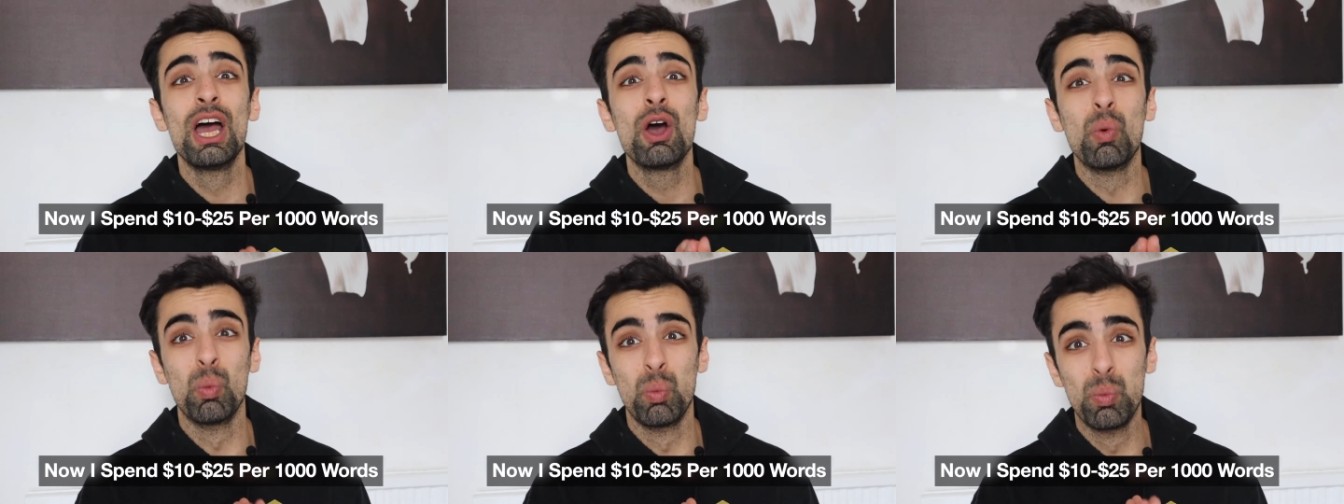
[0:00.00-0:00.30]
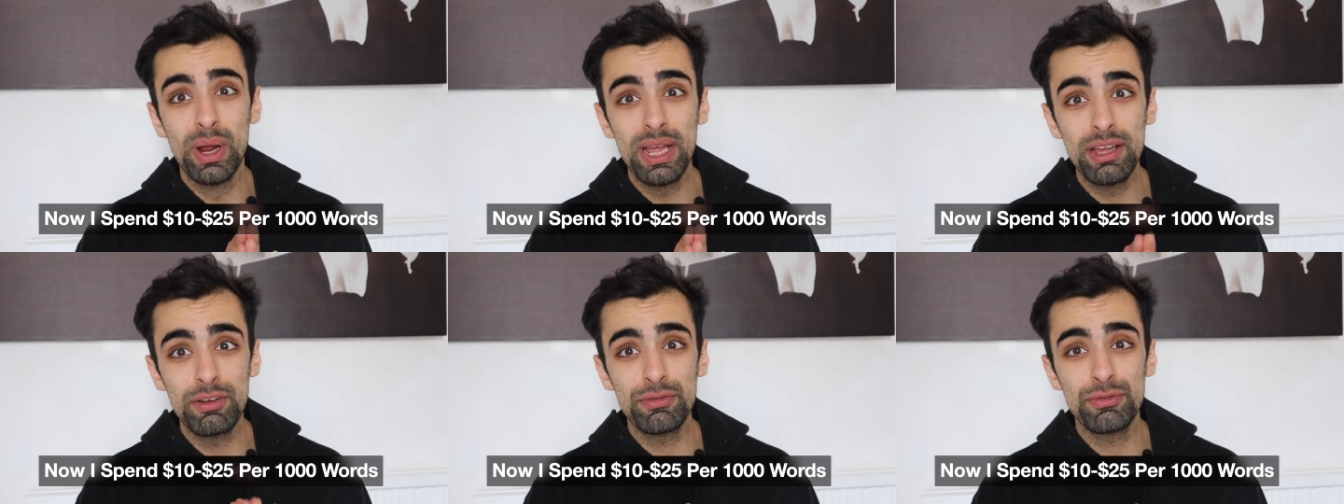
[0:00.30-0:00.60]

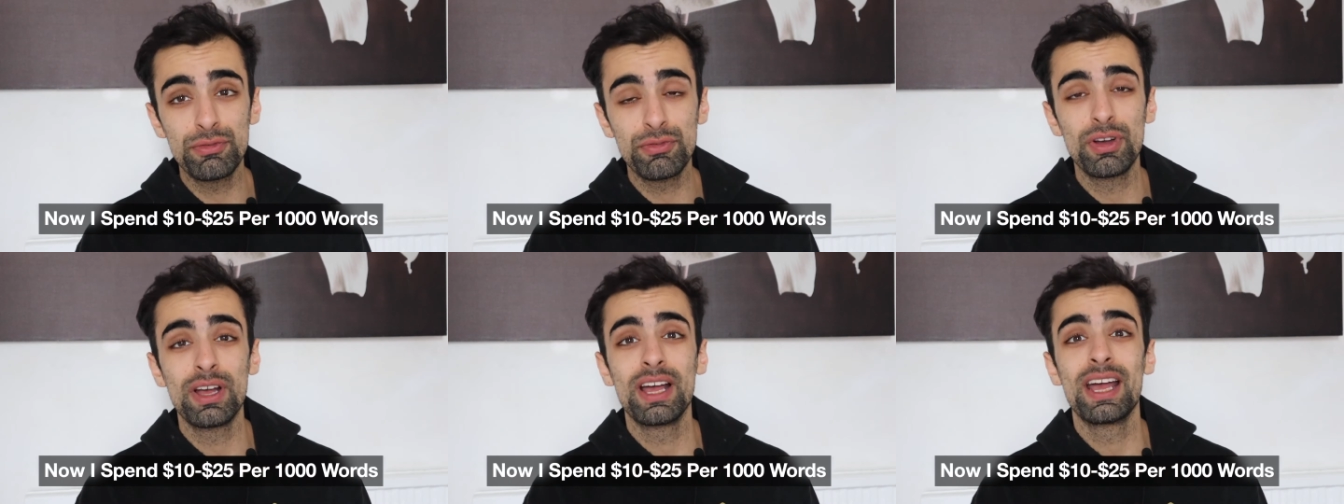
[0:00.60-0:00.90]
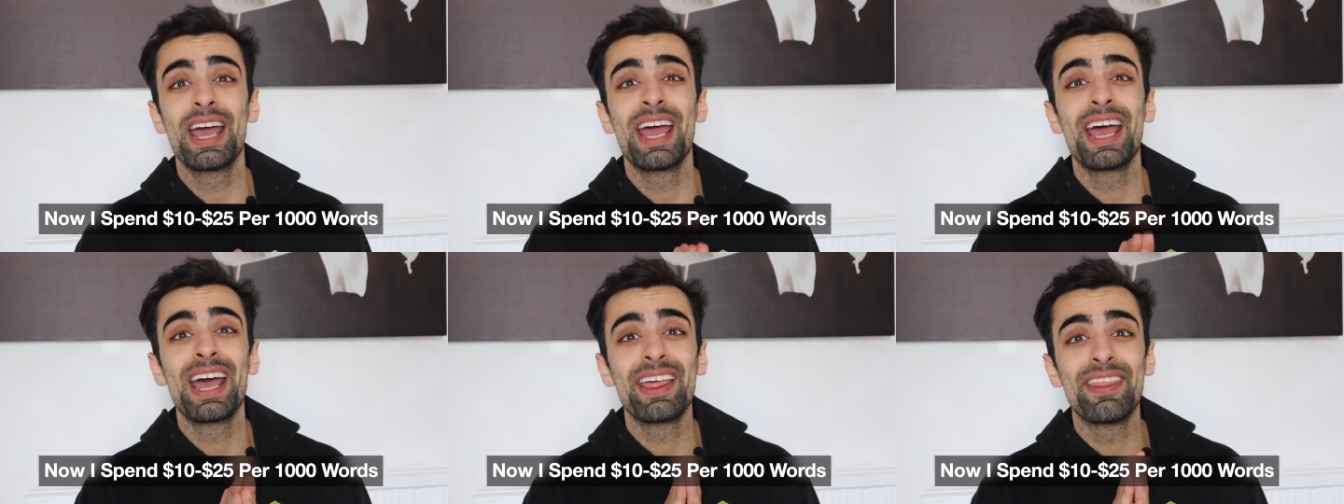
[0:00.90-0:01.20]
With
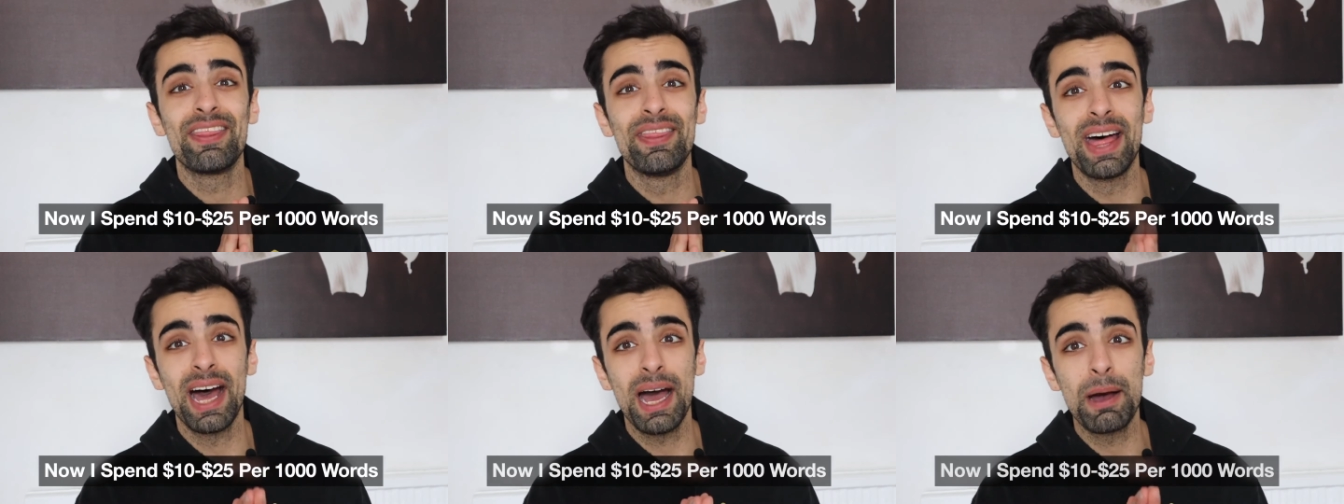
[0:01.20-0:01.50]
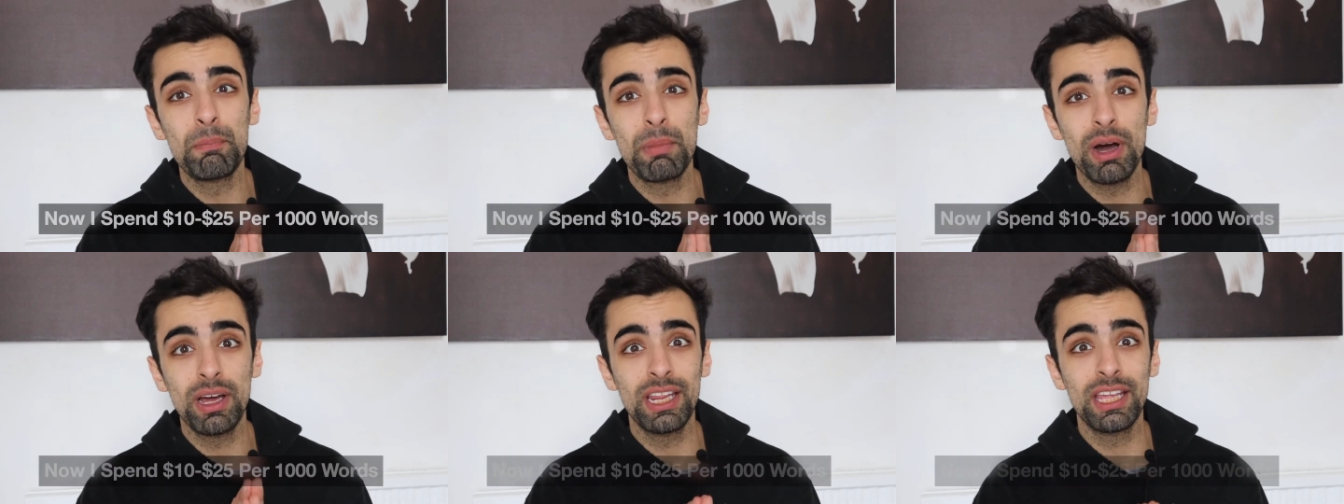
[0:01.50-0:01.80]

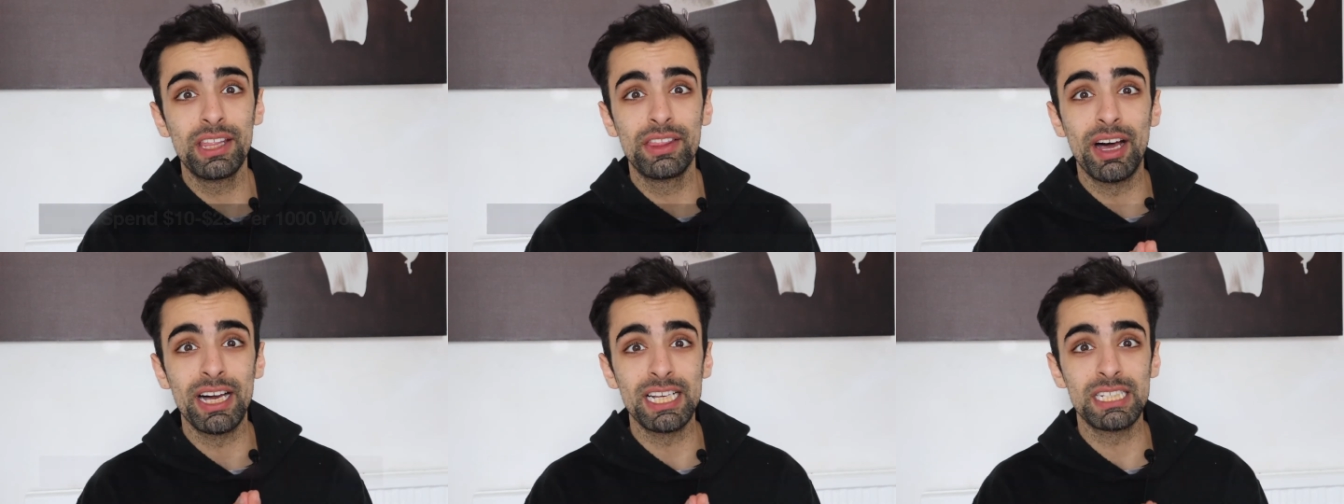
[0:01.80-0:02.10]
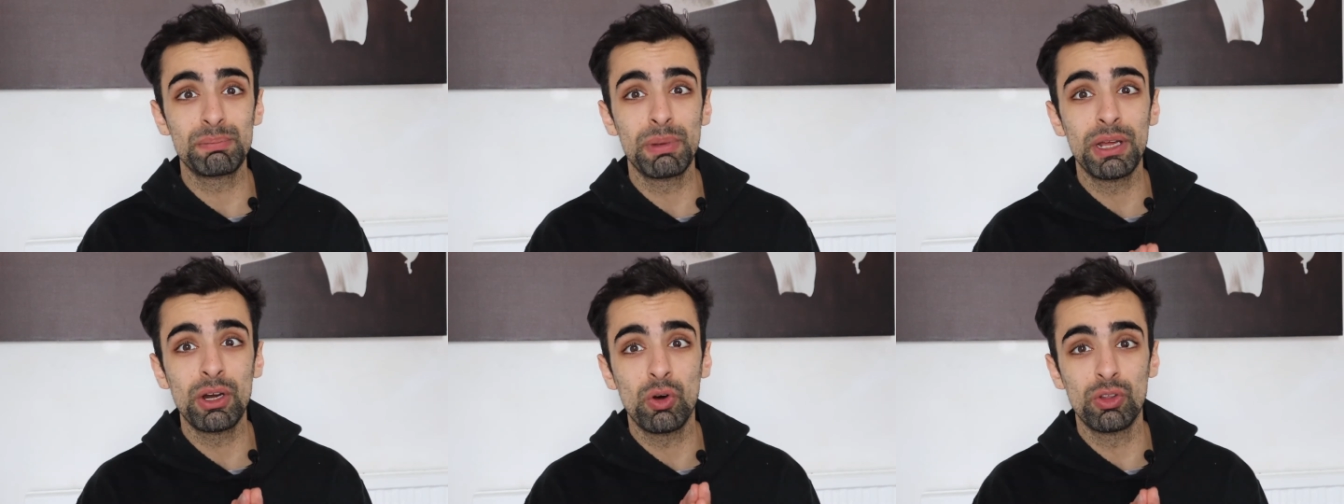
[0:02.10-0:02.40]
that money that I
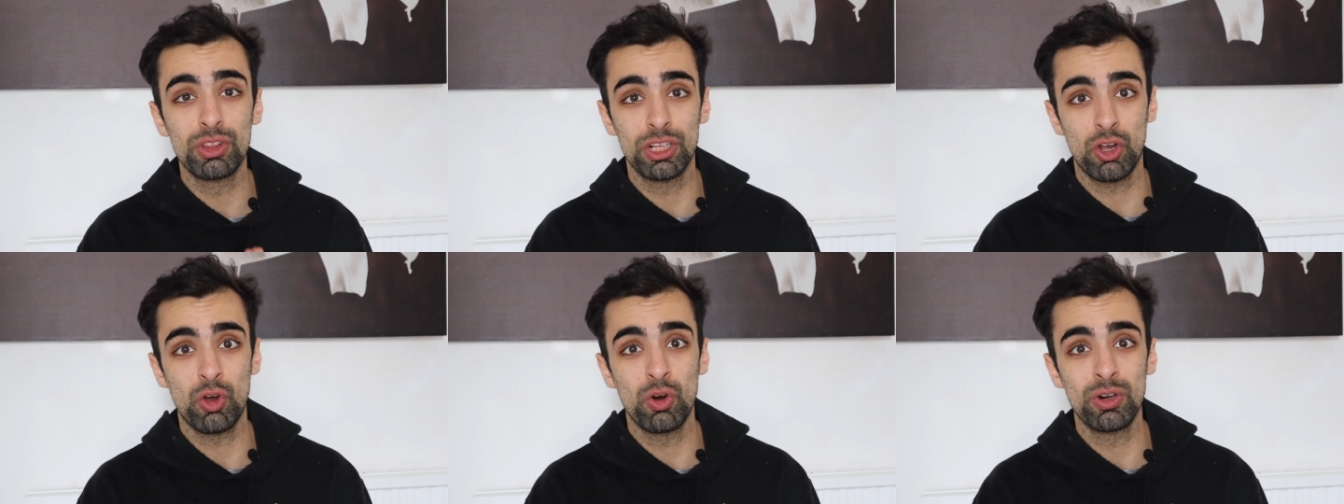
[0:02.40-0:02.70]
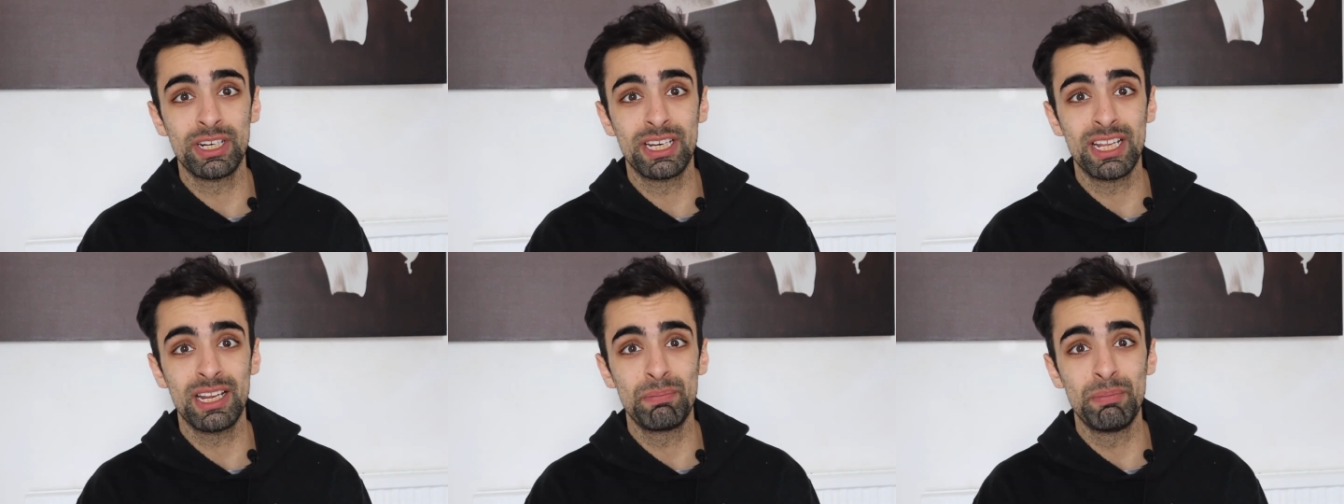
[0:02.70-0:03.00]
spent on the
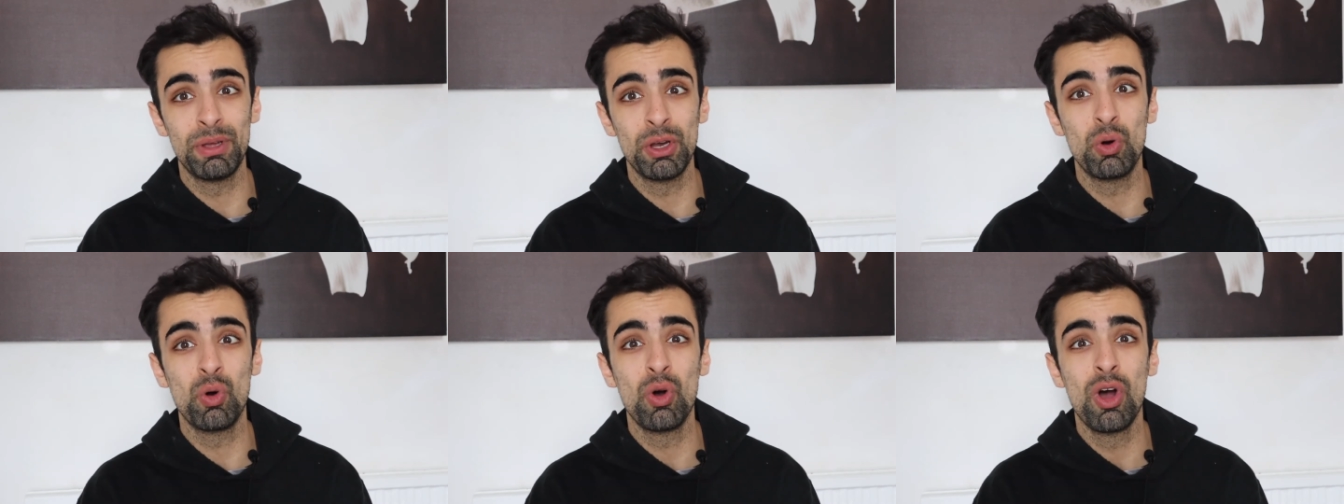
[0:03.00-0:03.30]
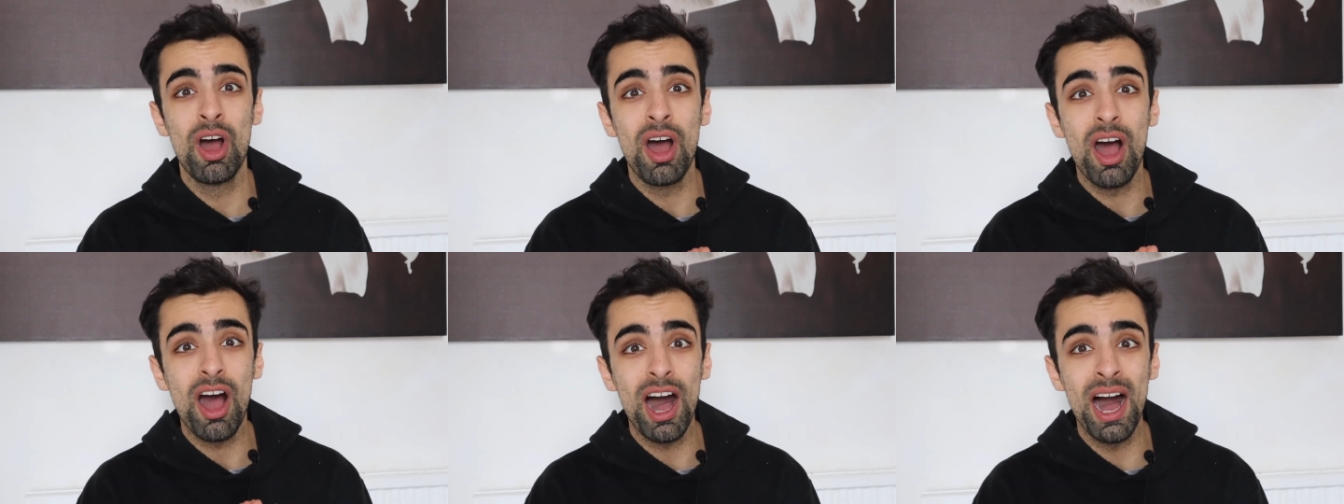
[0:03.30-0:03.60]
content mill,